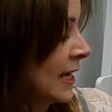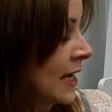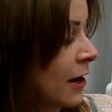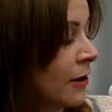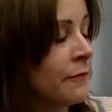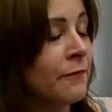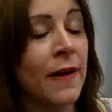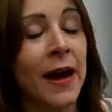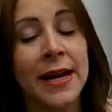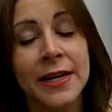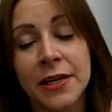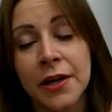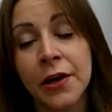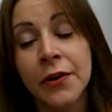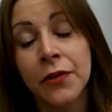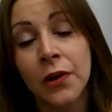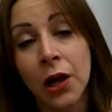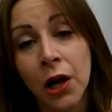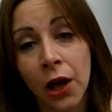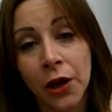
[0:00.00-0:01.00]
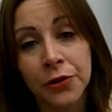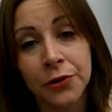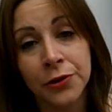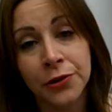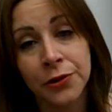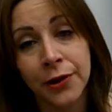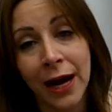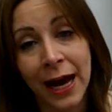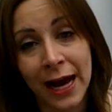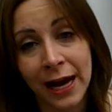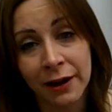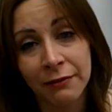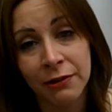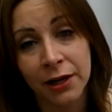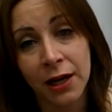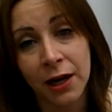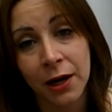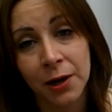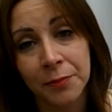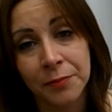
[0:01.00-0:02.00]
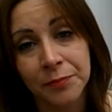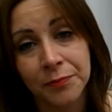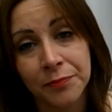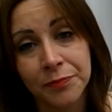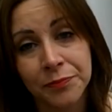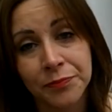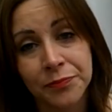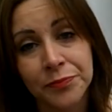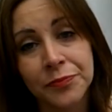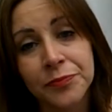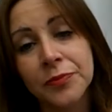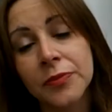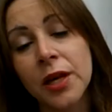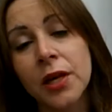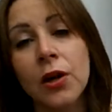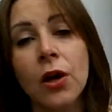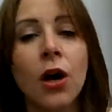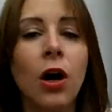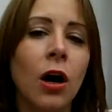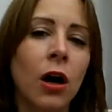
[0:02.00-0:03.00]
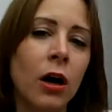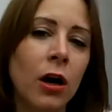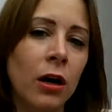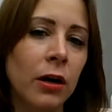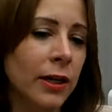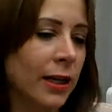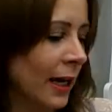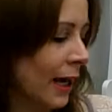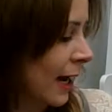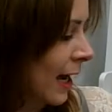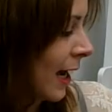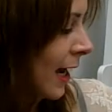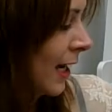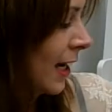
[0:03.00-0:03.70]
event and the local area. Okay,